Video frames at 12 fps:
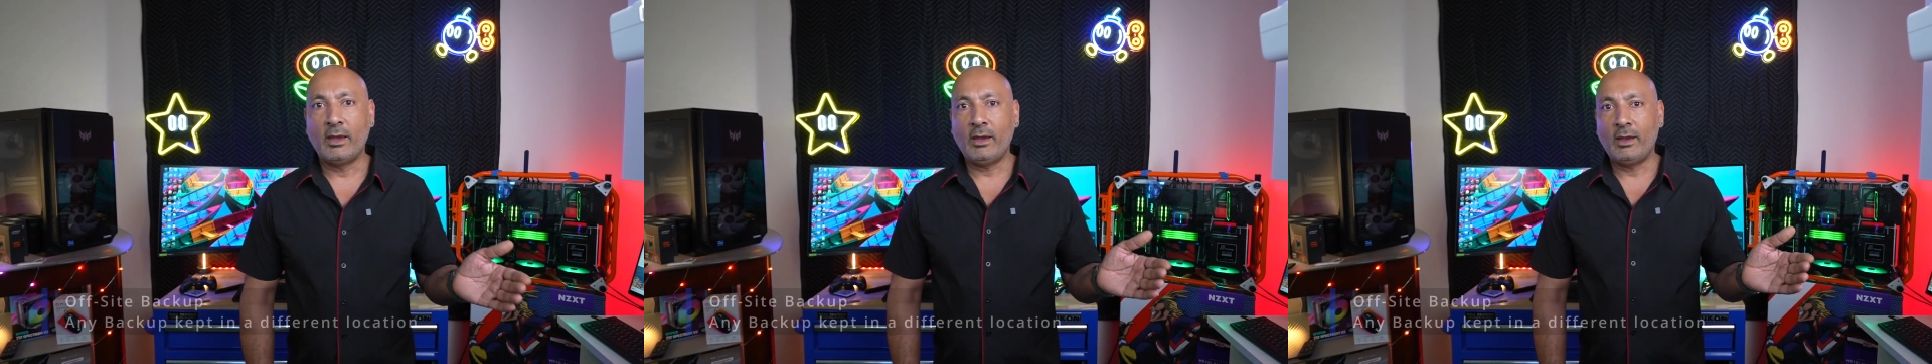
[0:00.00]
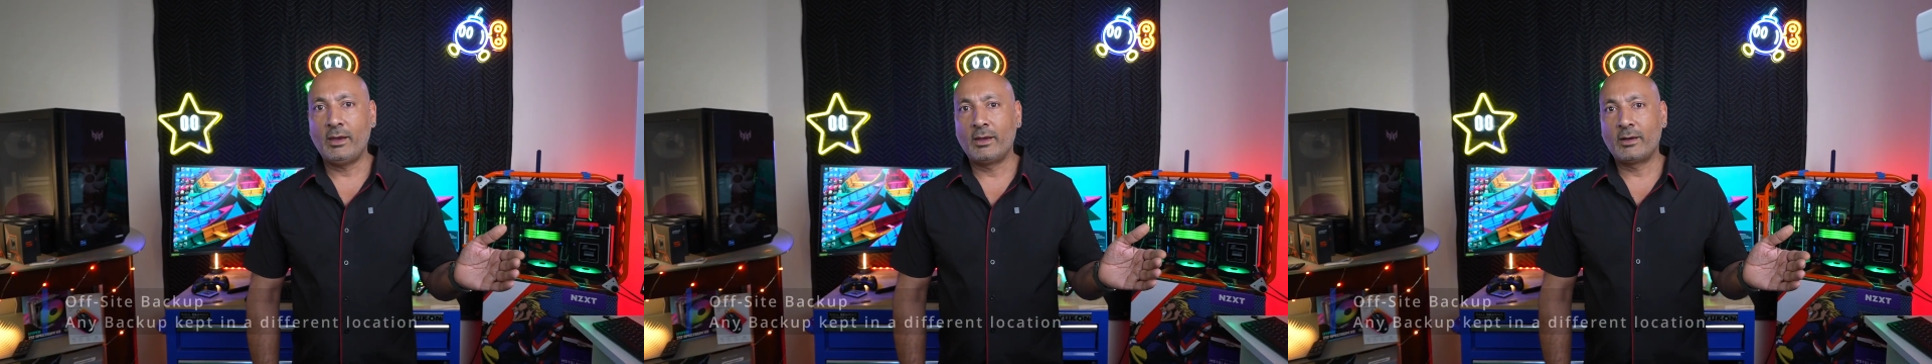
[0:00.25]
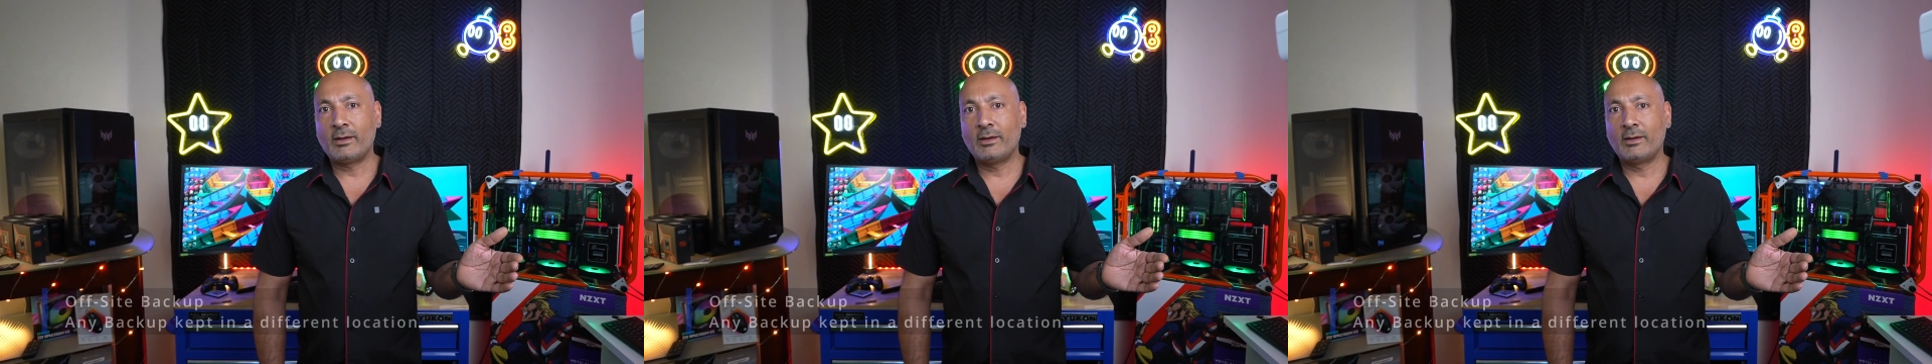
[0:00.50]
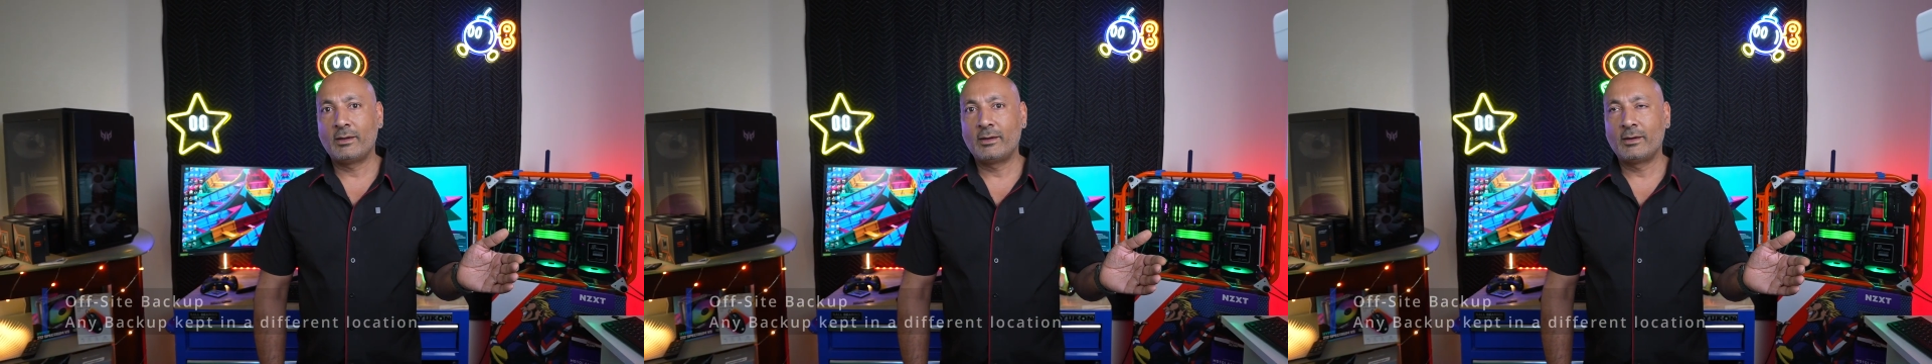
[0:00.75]
and
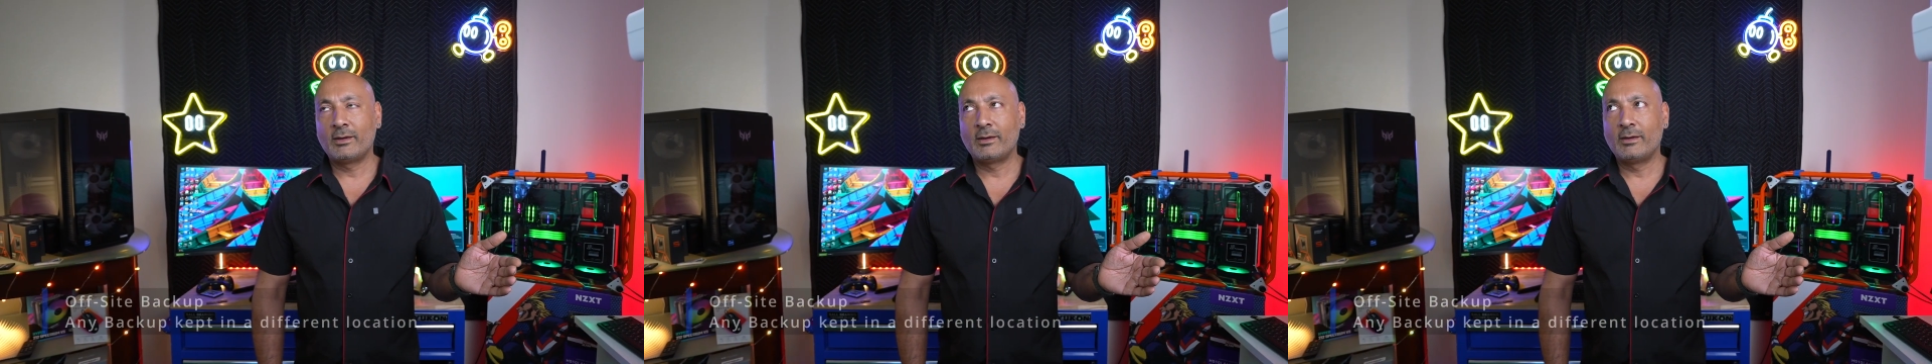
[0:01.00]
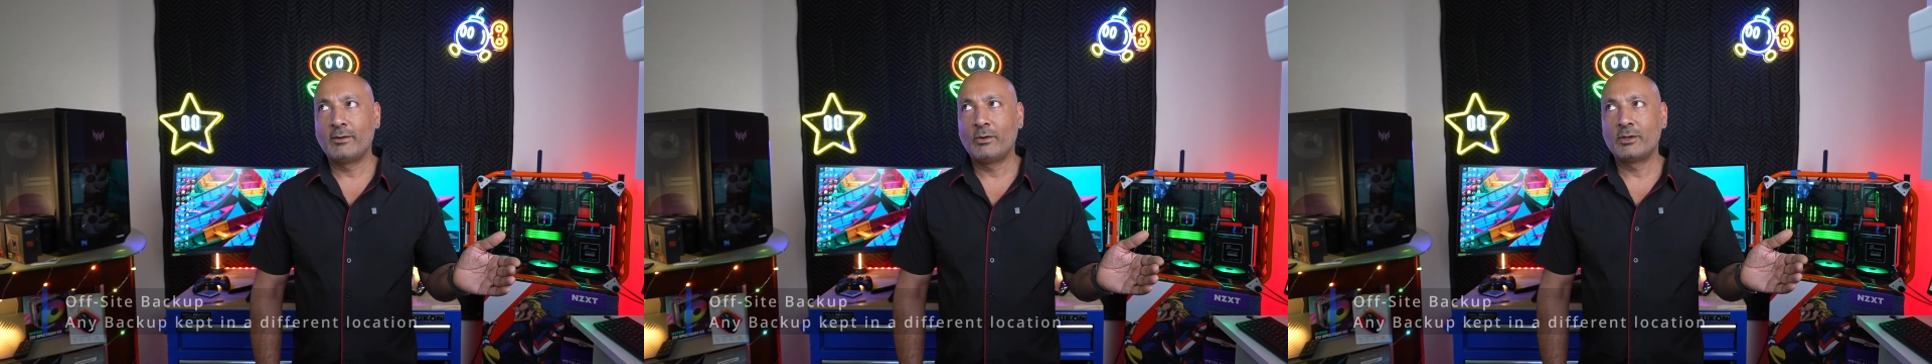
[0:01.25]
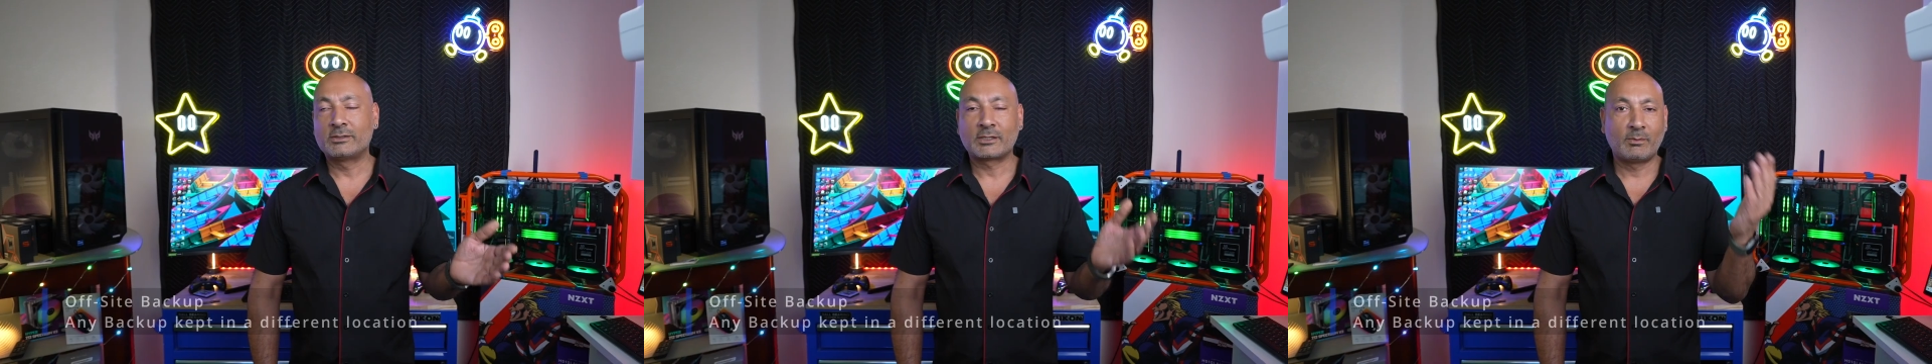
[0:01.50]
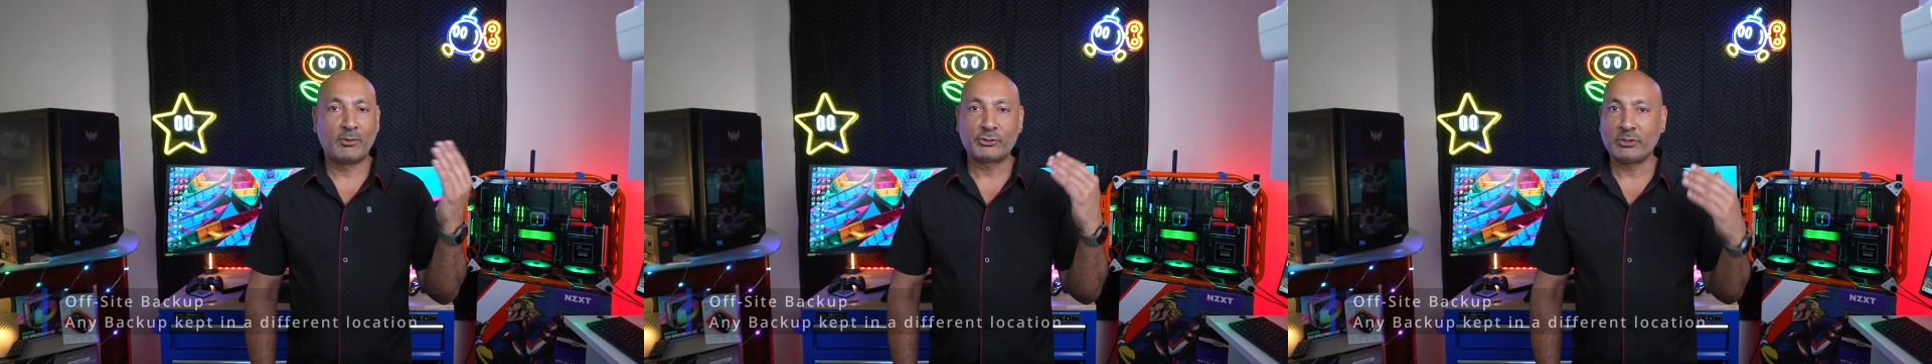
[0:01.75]
it's
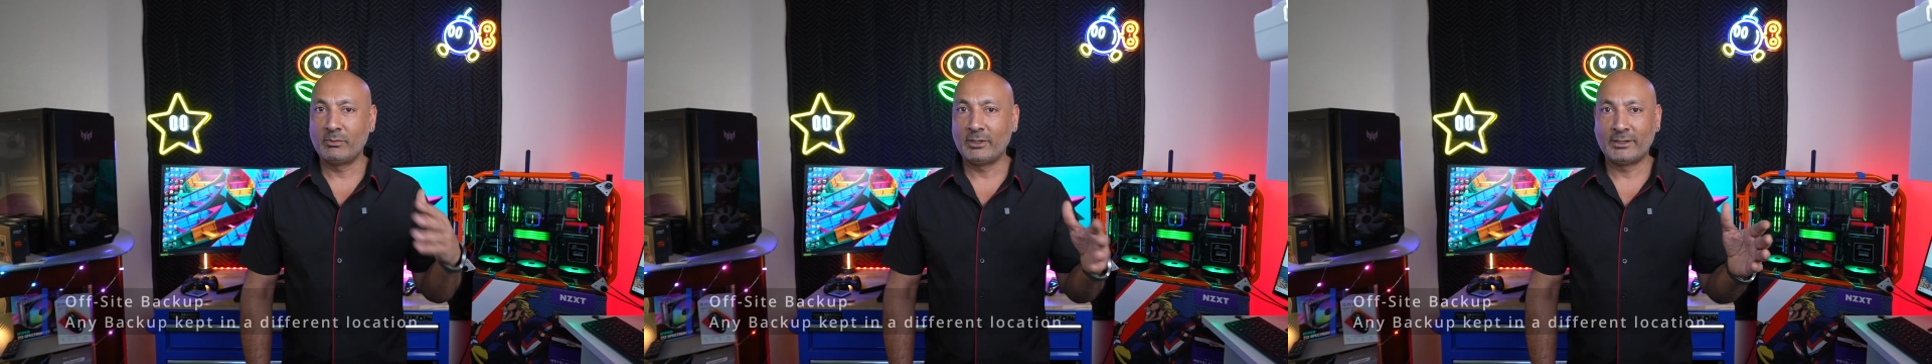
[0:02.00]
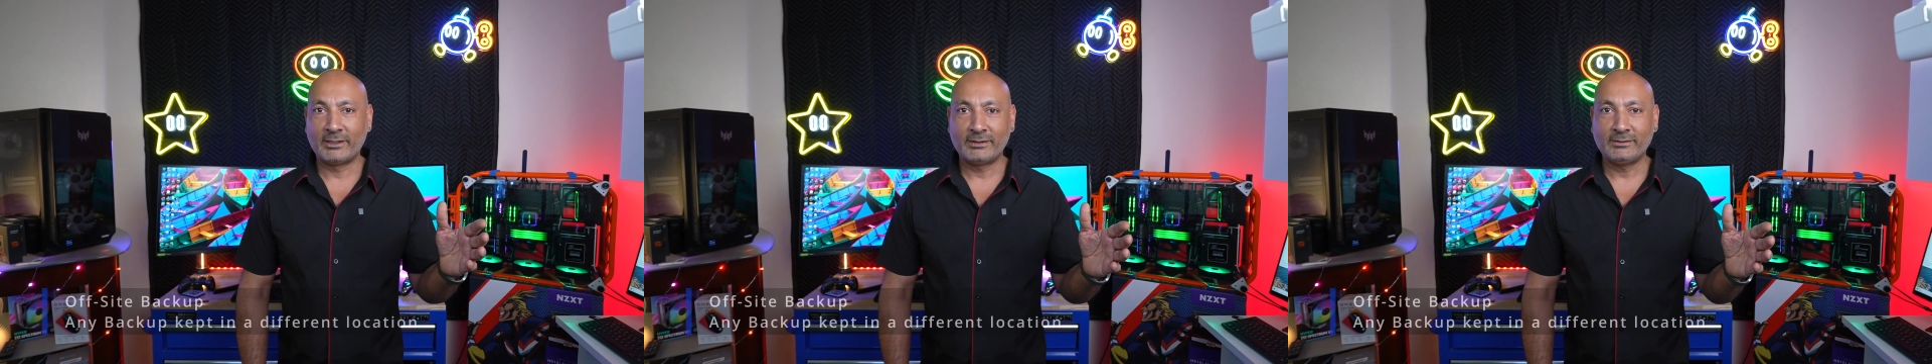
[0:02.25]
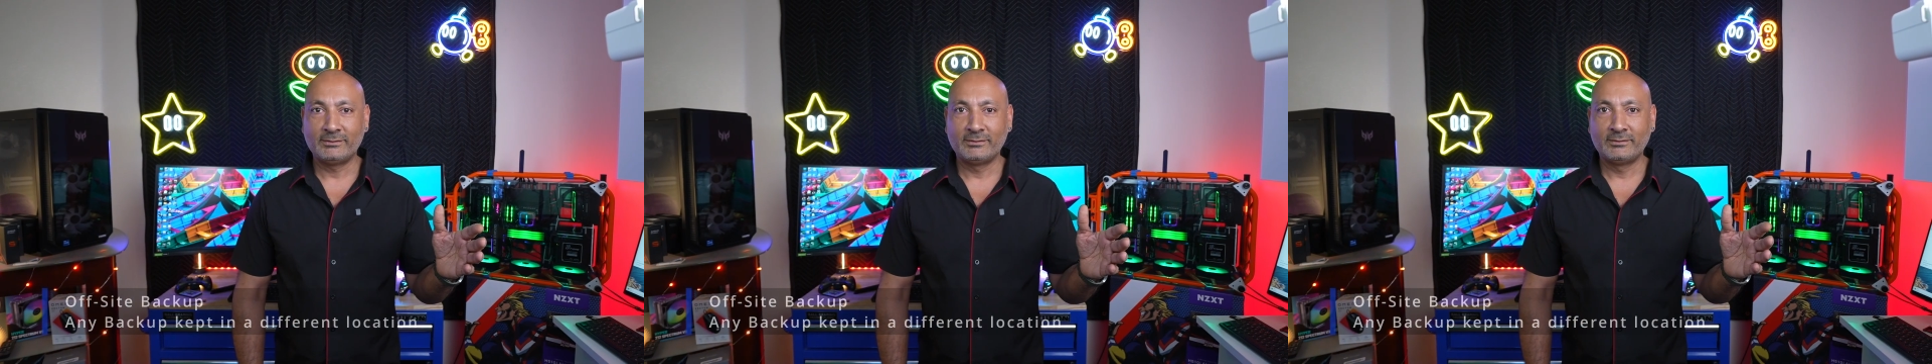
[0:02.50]
a commercial building.